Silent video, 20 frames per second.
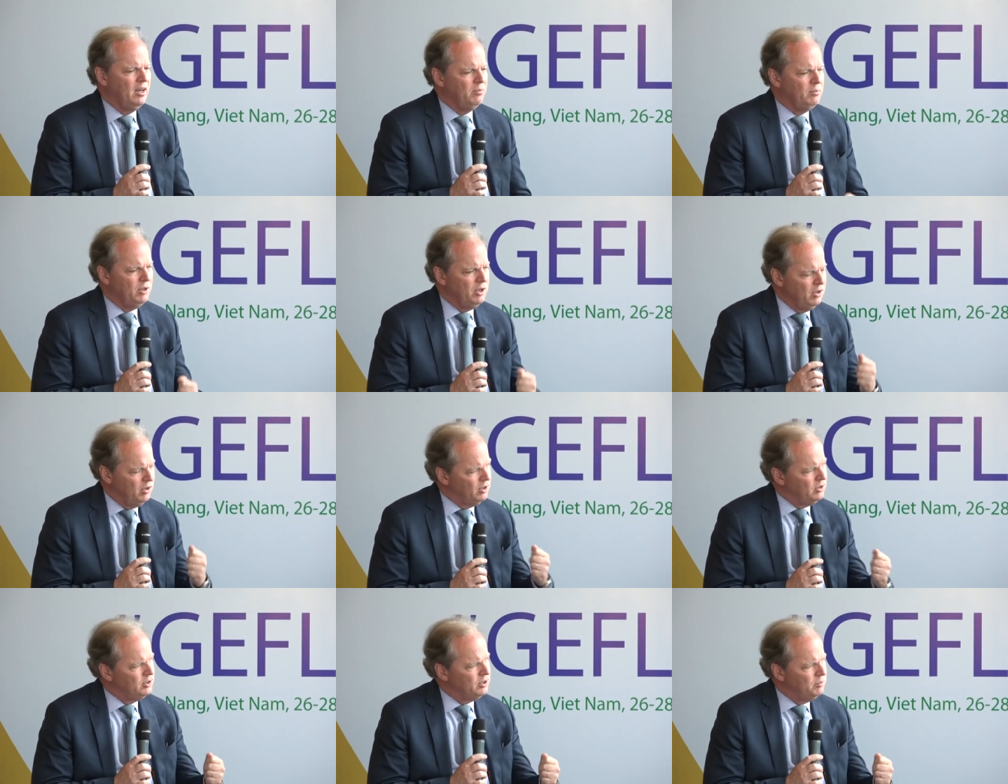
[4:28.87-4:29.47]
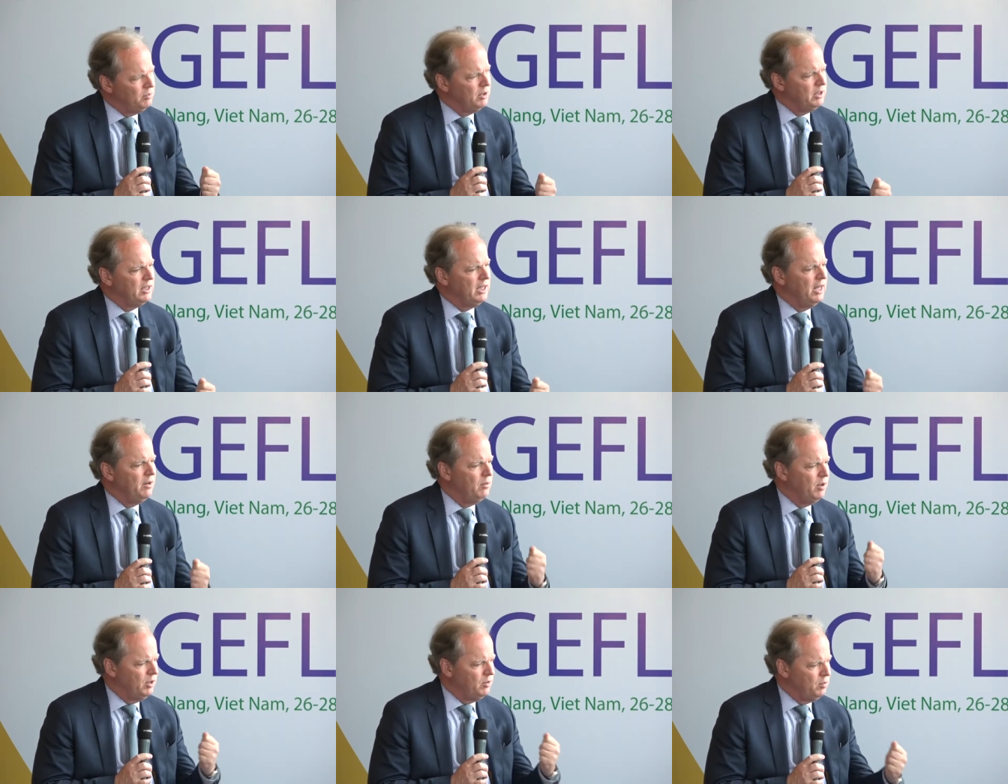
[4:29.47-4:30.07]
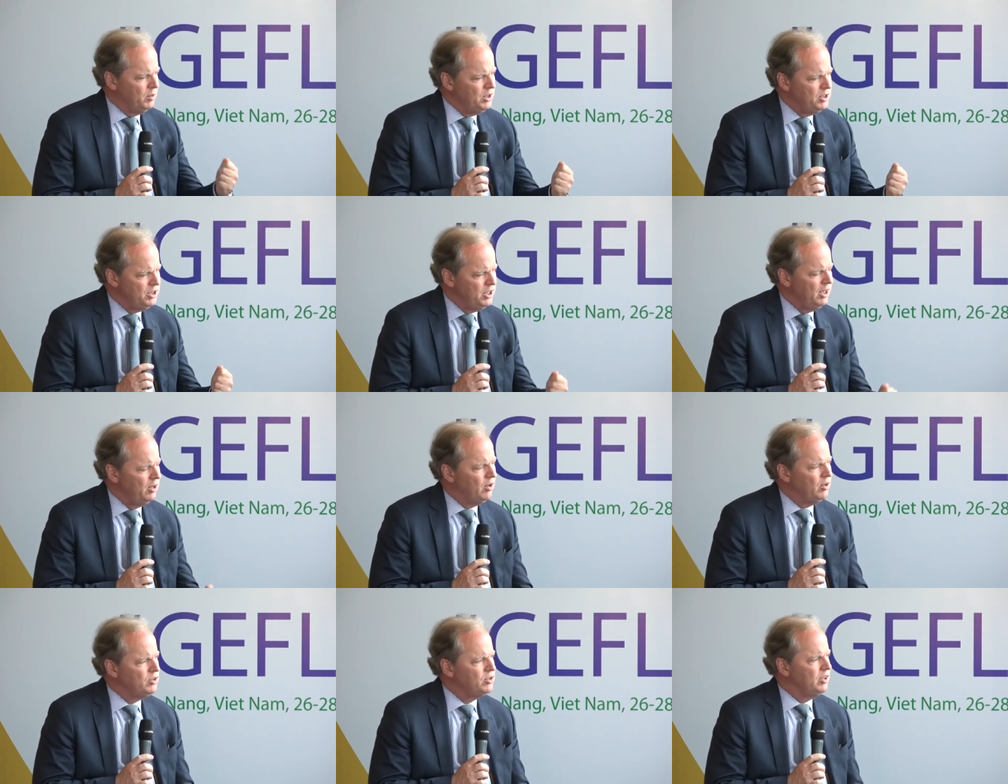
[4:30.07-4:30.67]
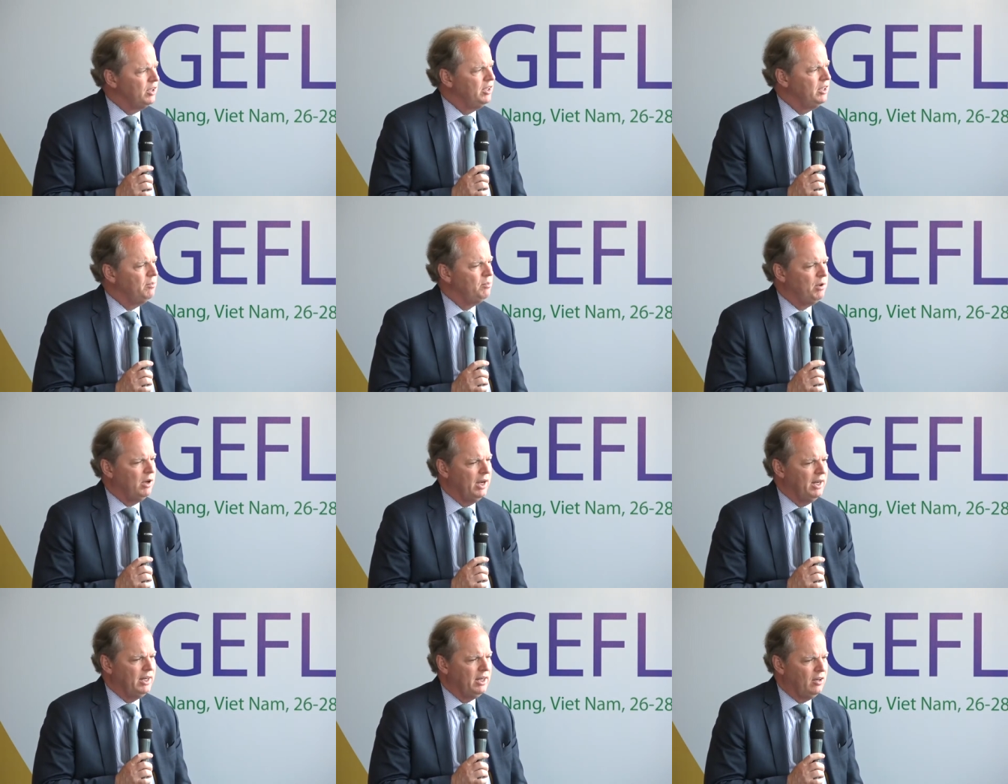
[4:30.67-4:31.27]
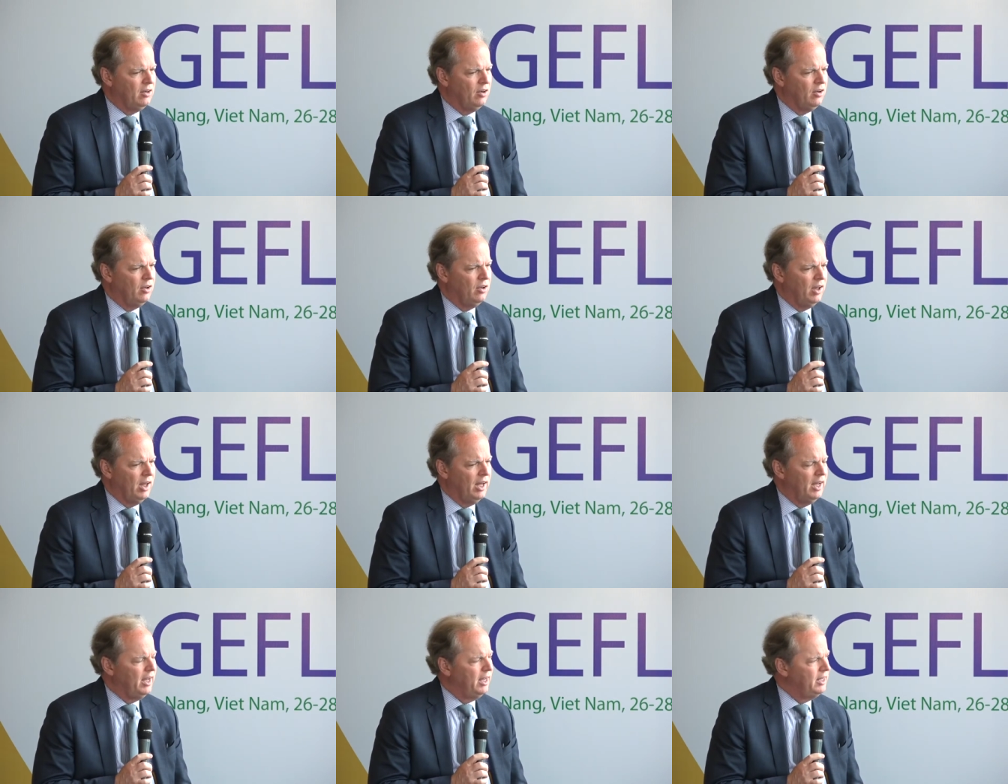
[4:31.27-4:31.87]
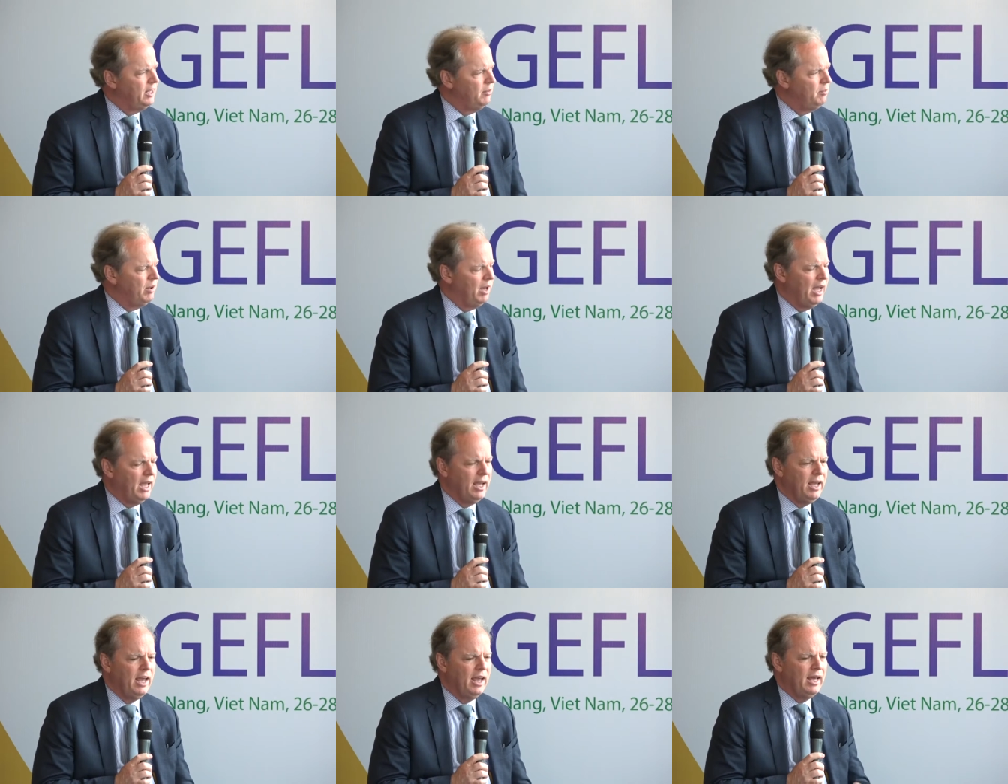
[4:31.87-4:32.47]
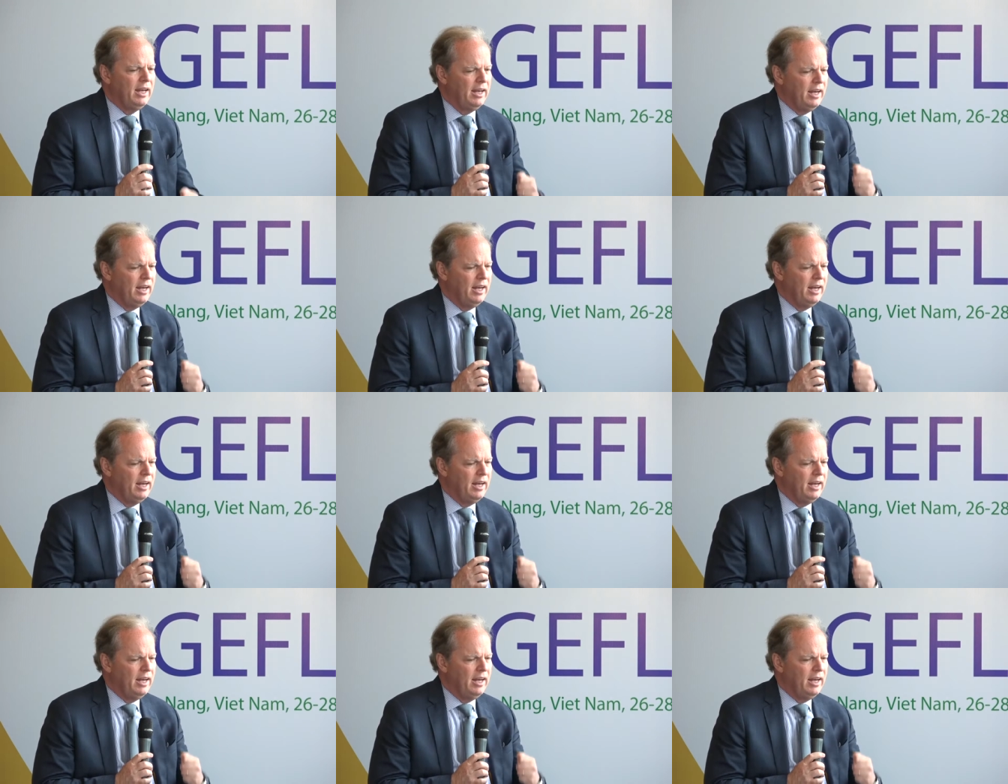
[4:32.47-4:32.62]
but ultimately, what we see also in the political uh, debate,